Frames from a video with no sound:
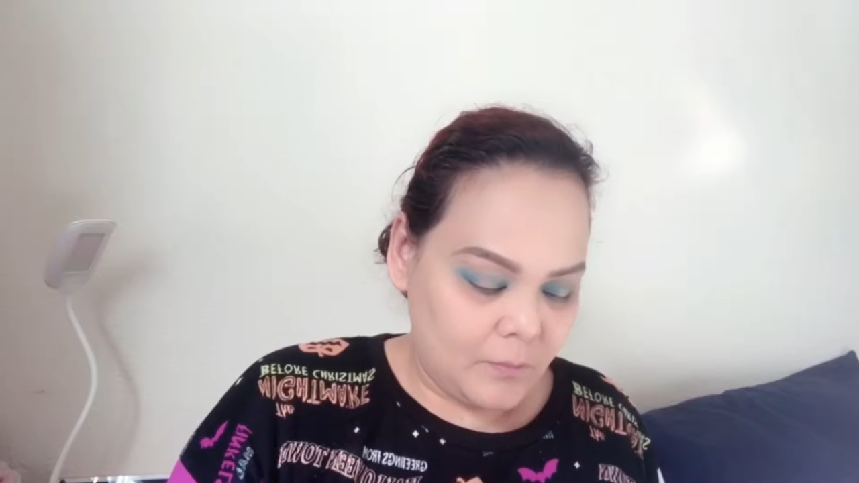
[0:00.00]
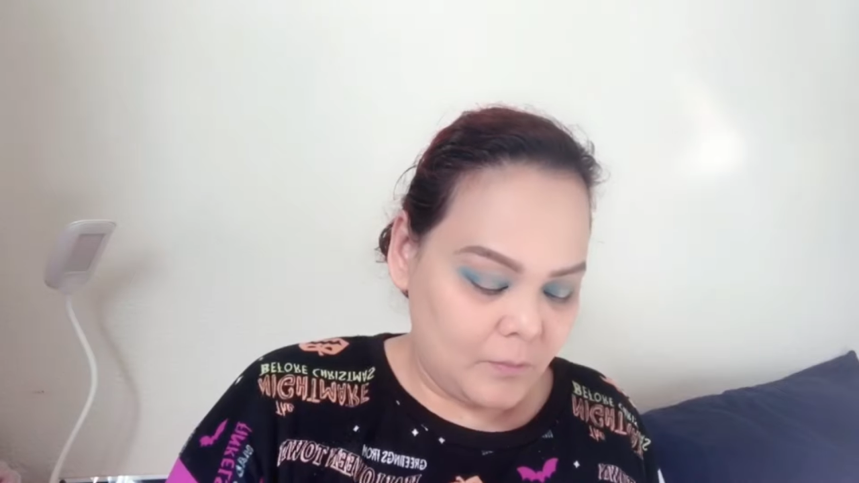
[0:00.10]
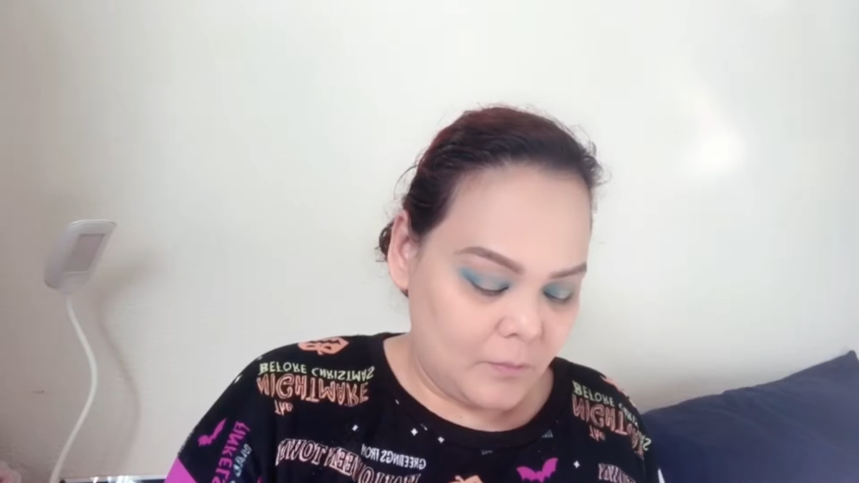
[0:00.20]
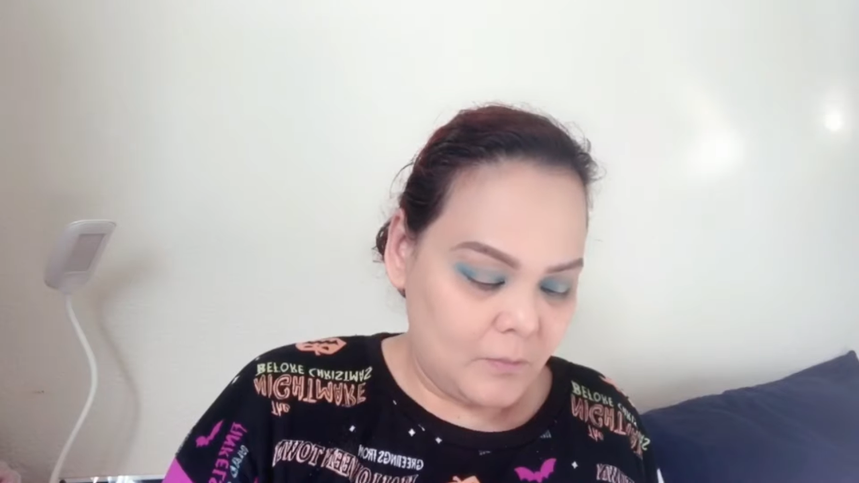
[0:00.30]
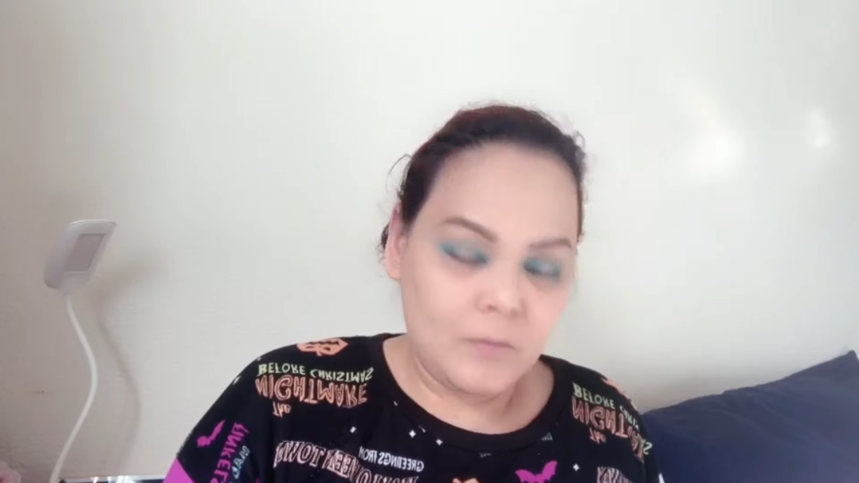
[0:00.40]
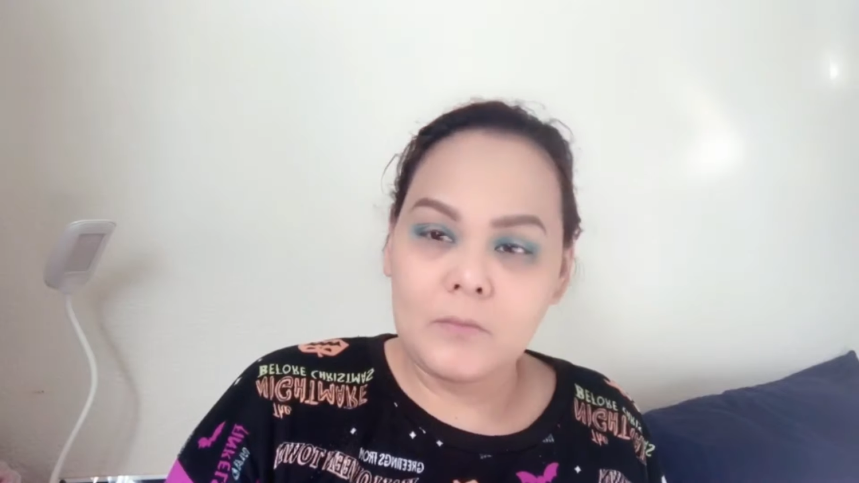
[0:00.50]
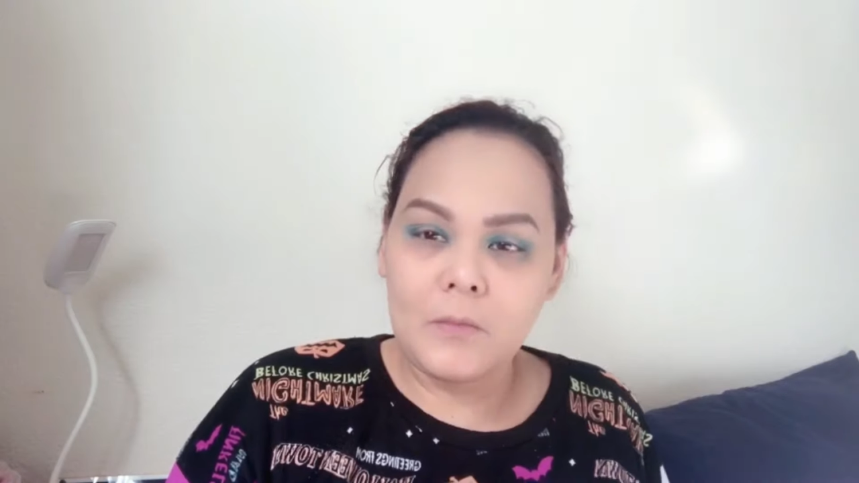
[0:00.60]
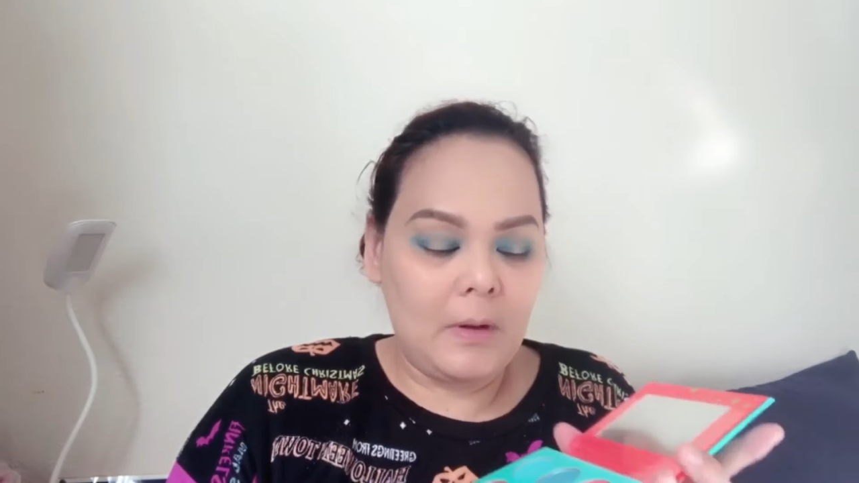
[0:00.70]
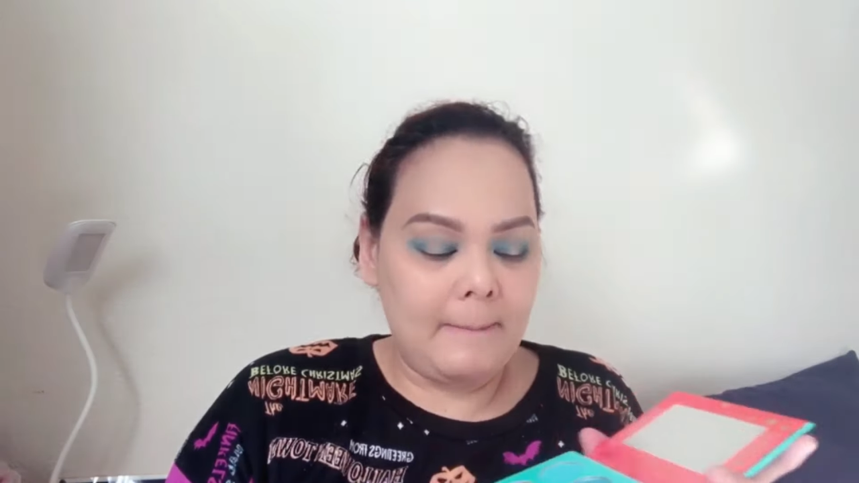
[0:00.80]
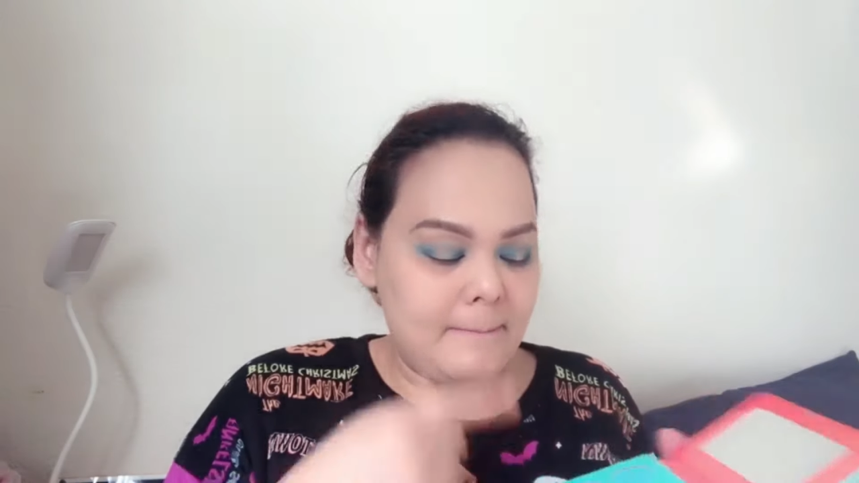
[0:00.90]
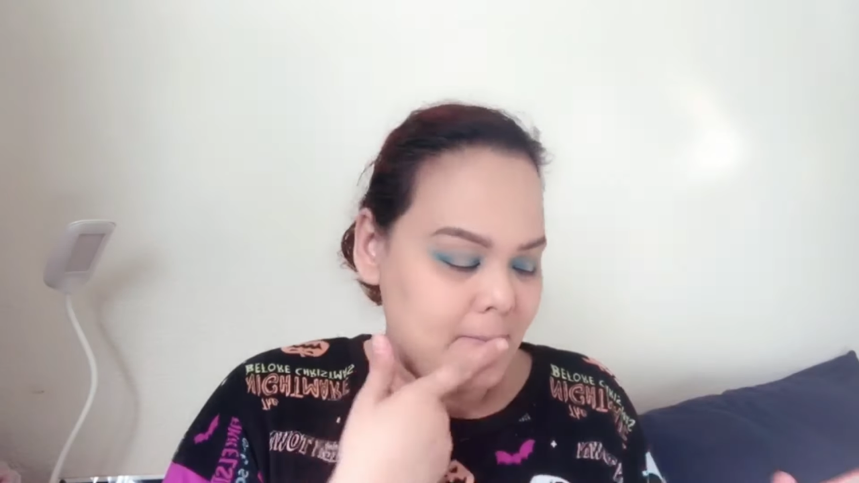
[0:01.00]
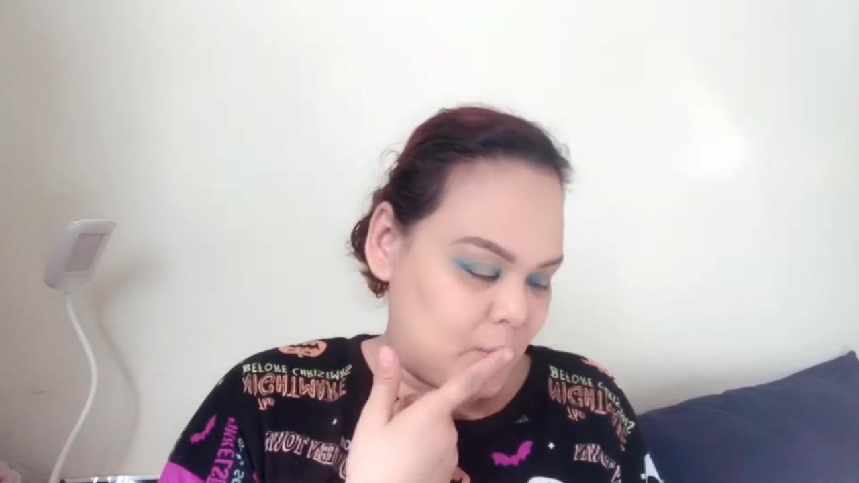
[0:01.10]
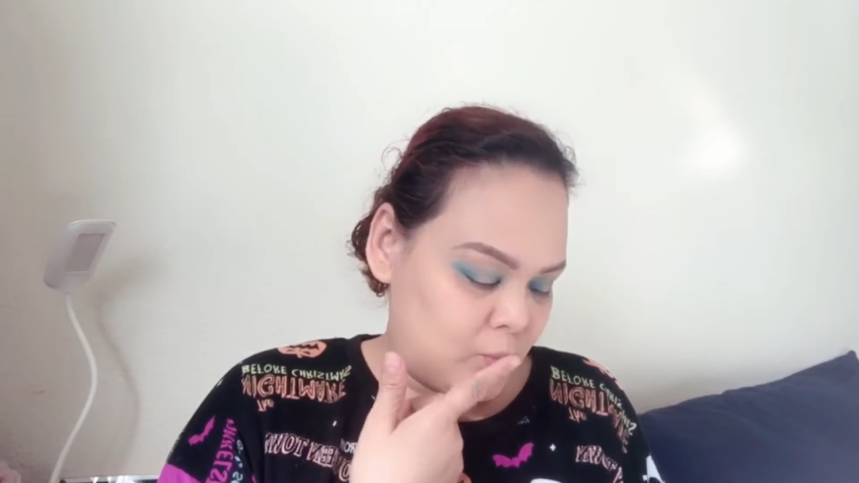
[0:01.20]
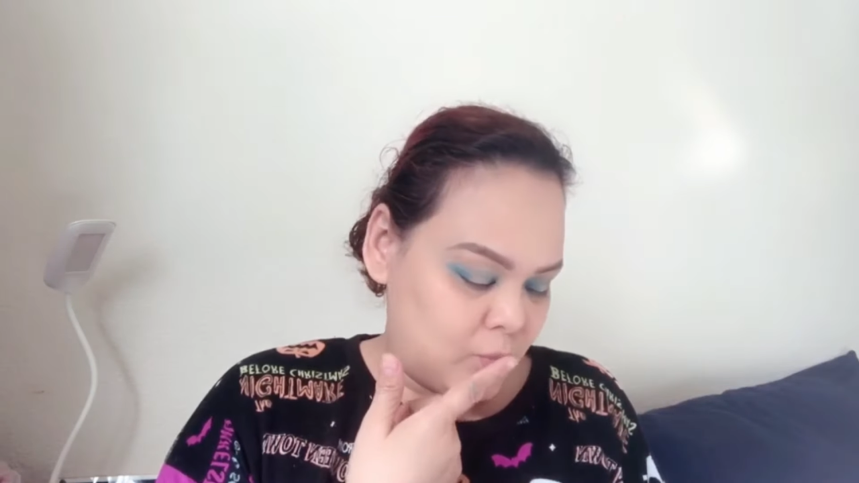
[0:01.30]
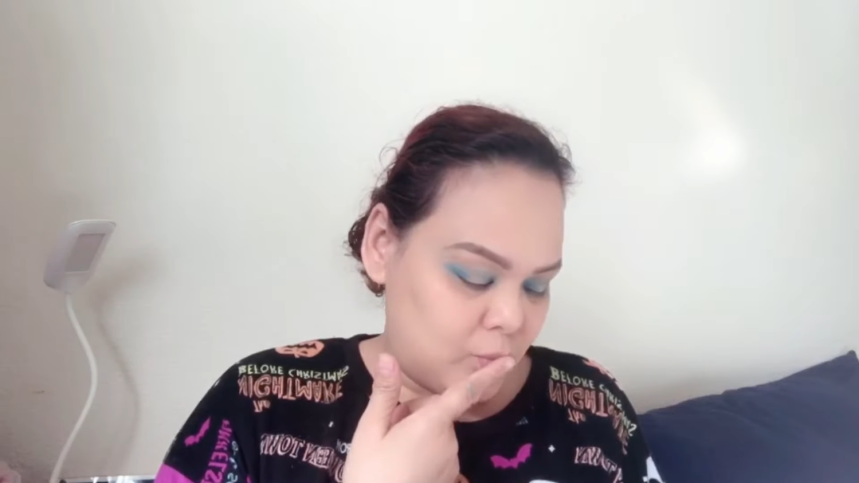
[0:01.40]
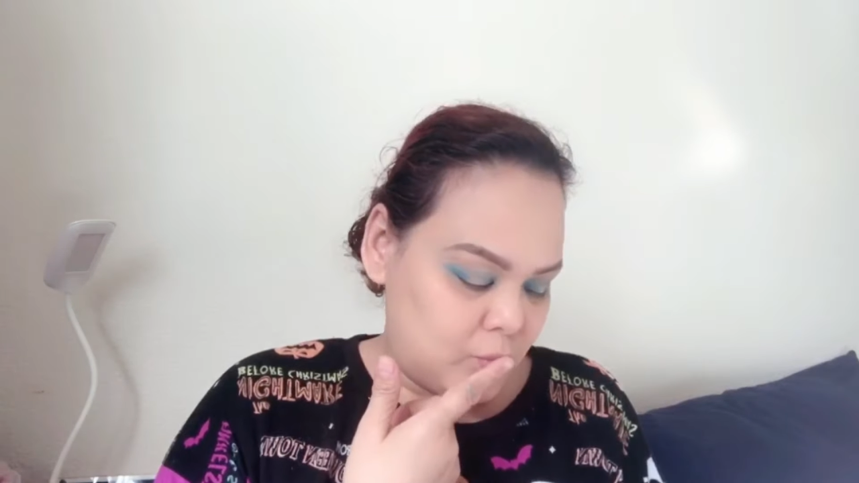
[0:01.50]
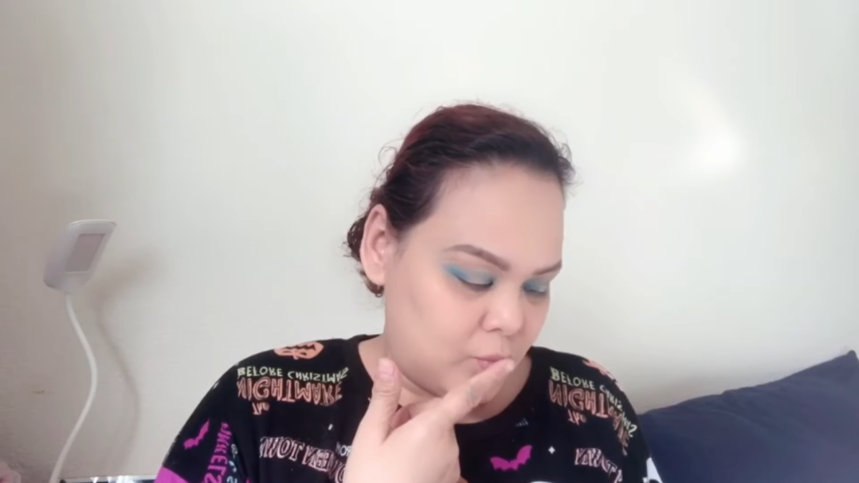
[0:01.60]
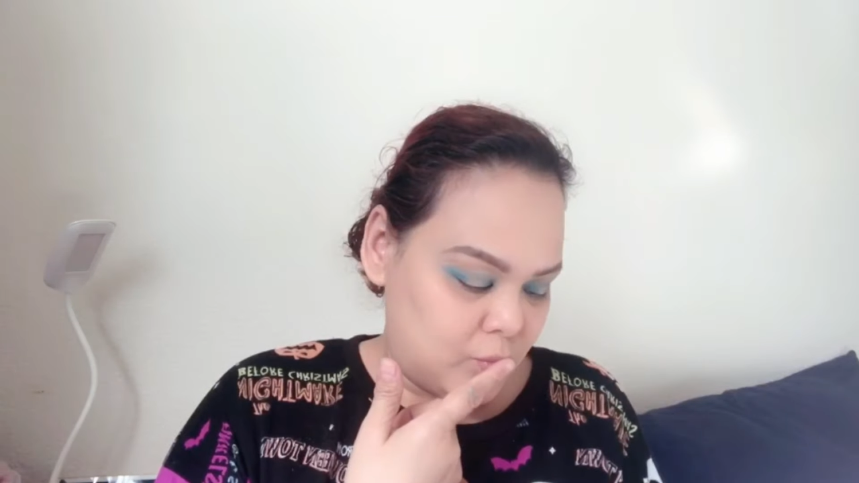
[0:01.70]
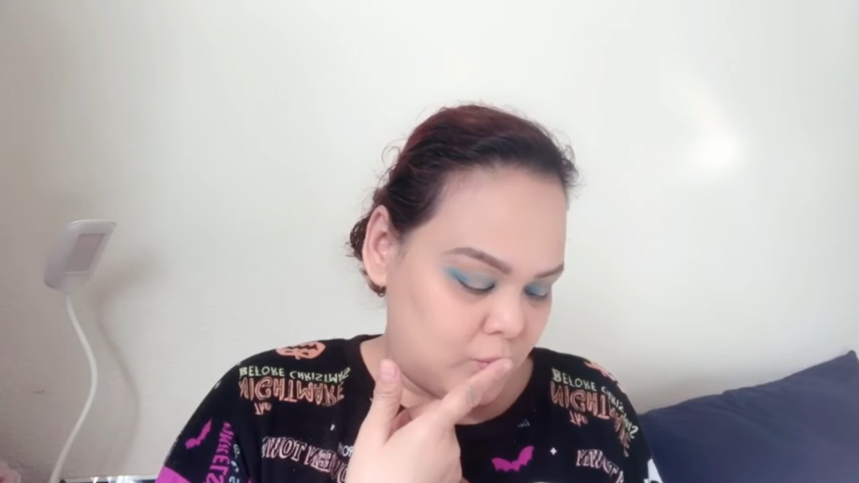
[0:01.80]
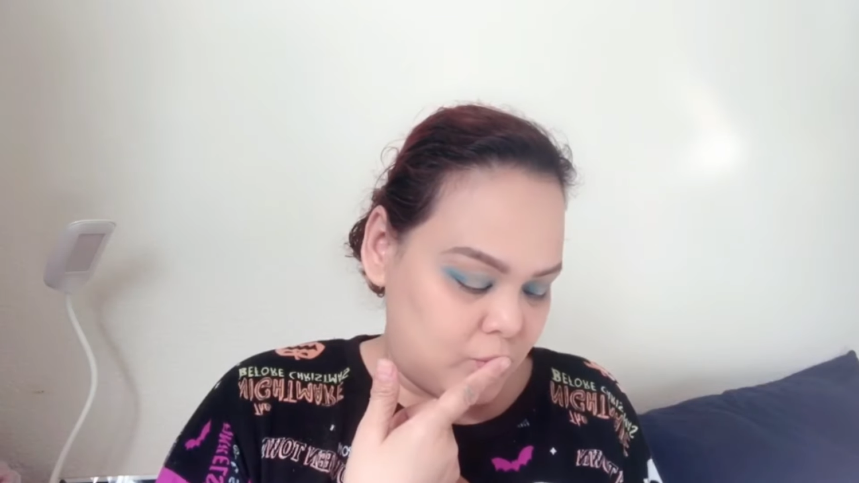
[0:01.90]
am going back with the